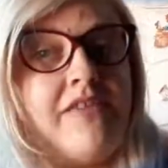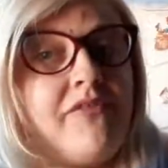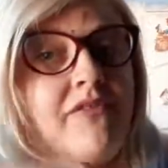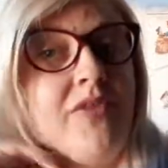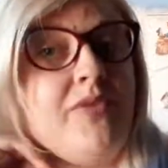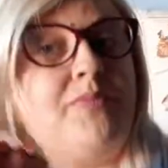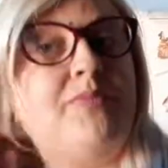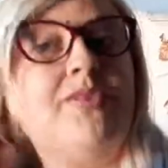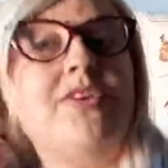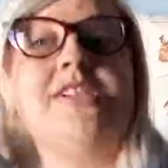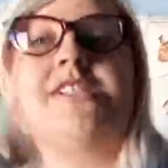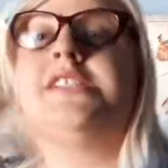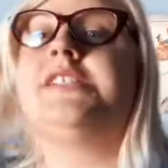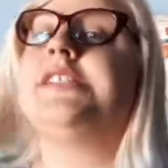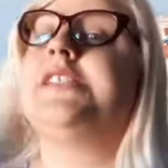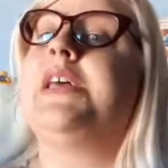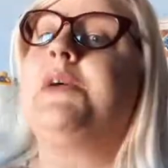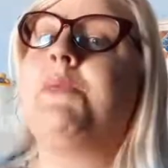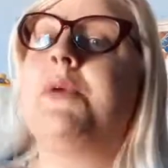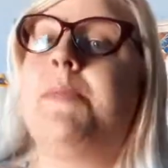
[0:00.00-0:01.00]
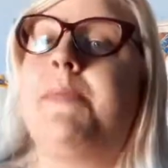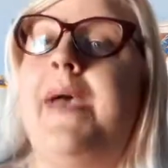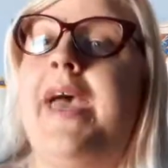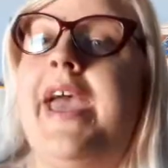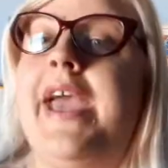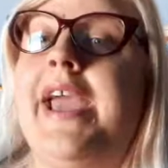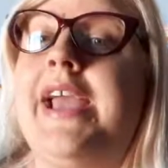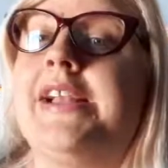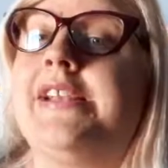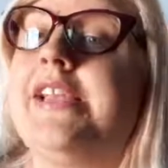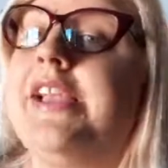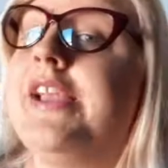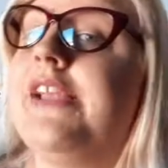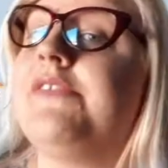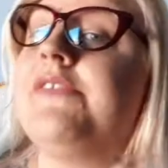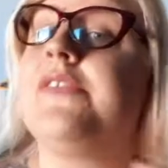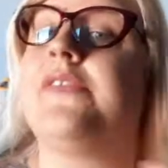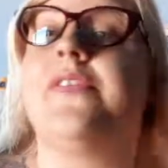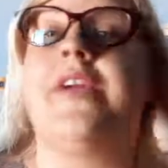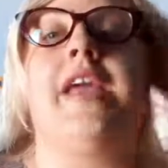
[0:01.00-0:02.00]
for prices that we paid and
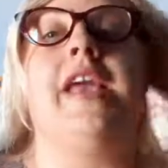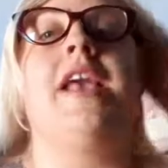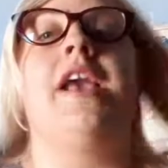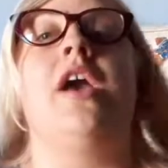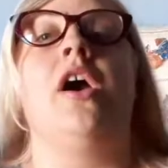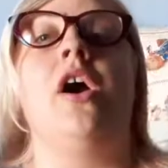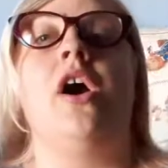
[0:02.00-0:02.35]
everything.